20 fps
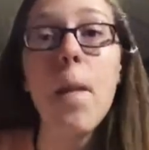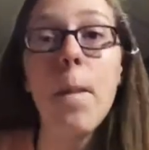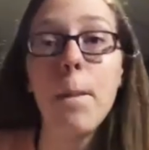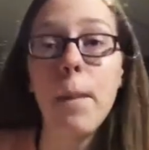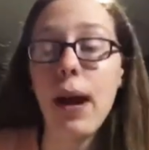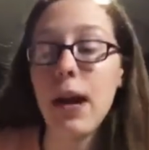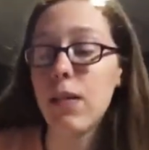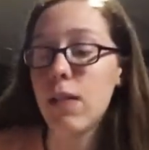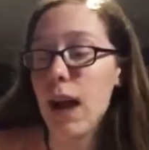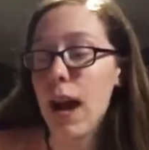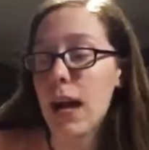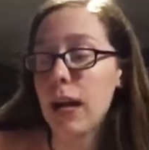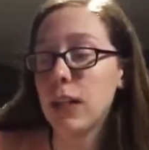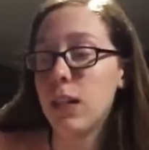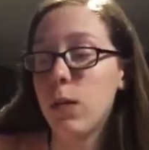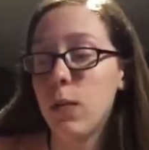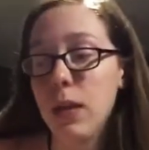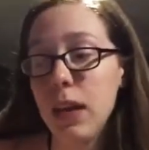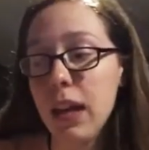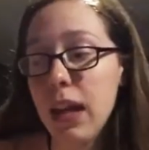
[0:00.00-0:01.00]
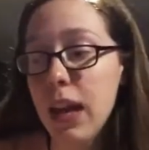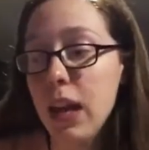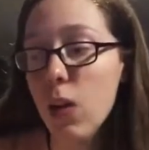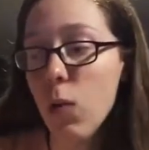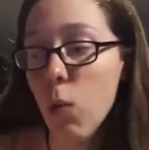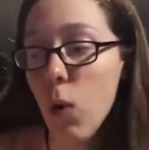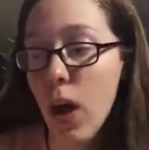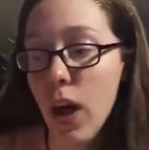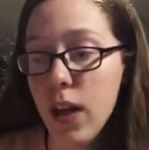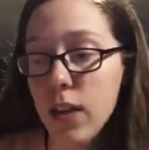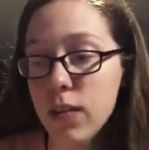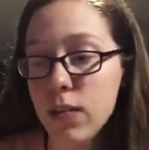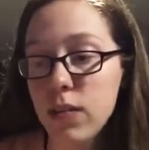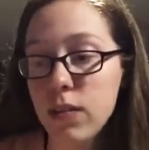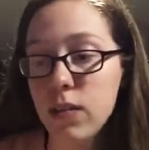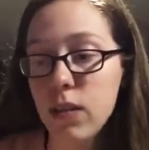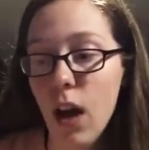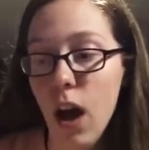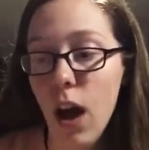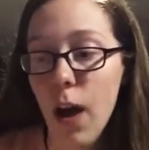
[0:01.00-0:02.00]
My rack in the beginning
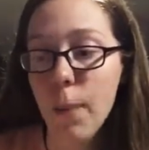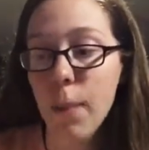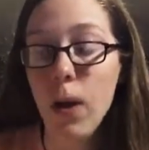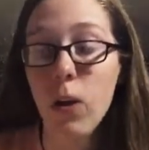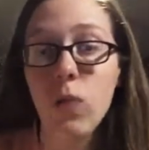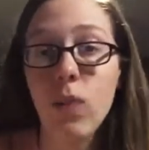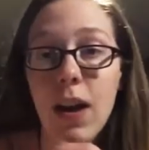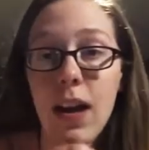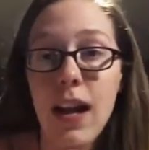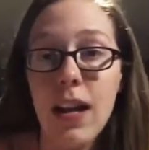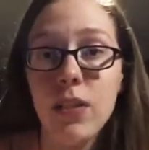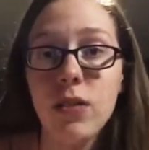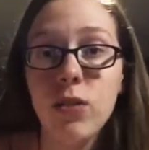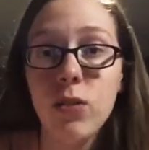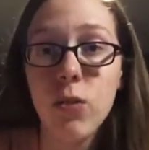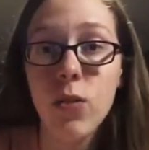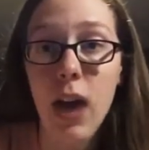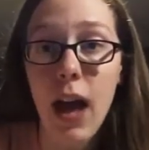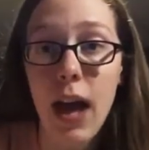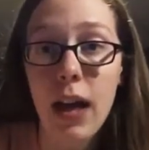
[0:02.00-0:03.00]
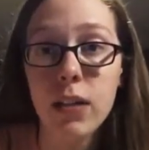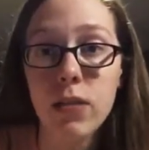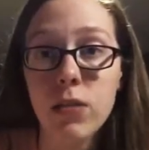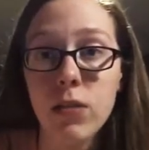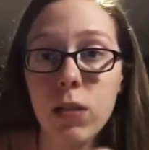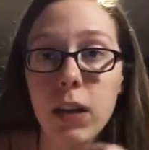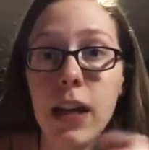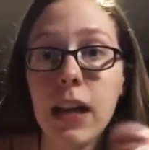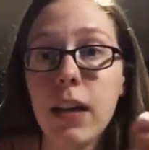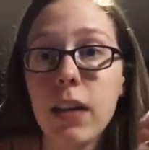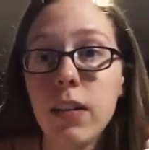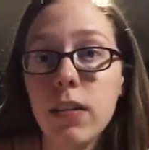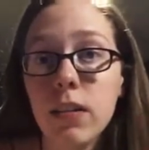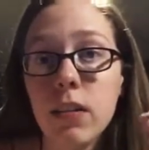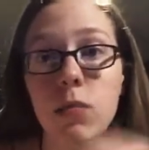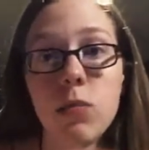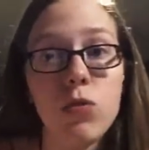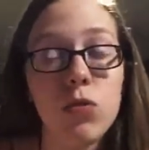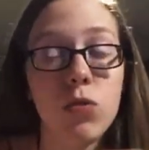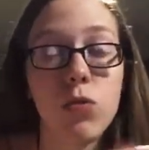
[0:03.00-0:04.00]
was right next to the head. So like,
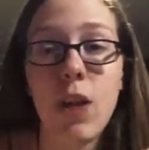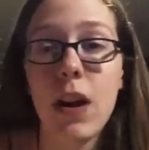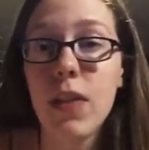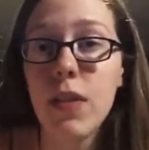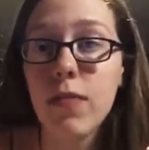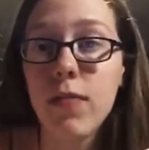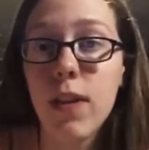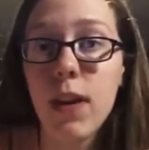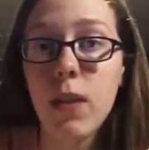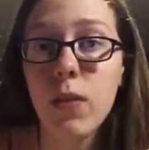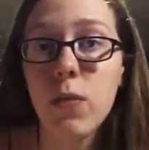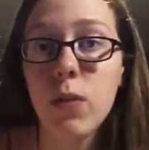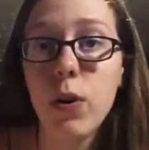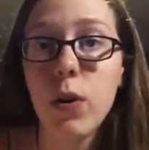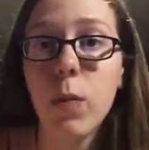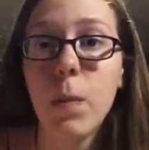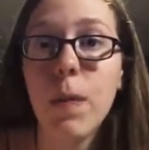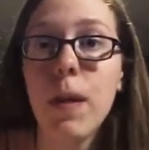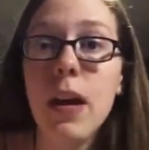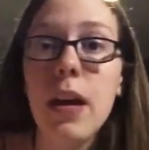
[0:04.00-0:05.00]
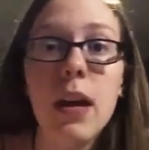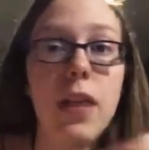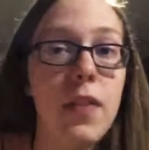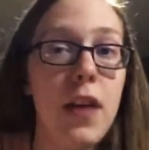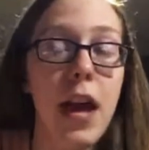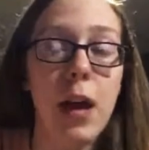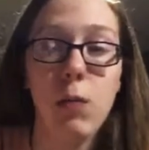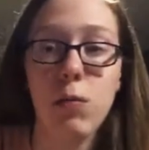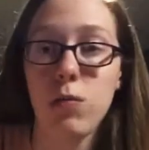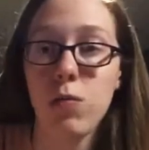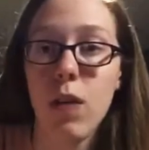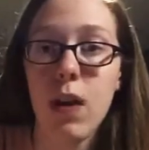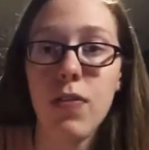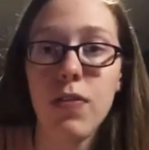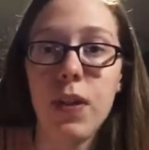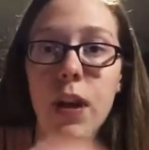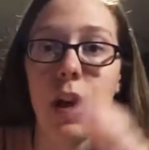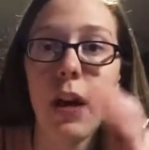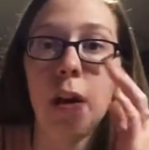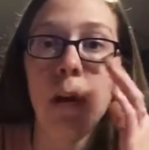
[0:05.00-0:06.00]
it was just right in the front of the room. The head was right
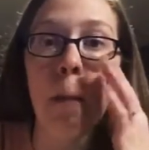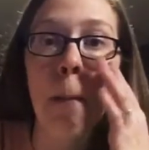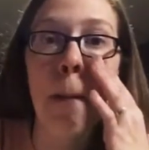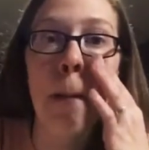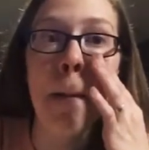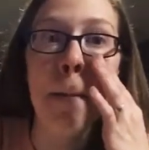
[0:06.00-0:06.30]
there.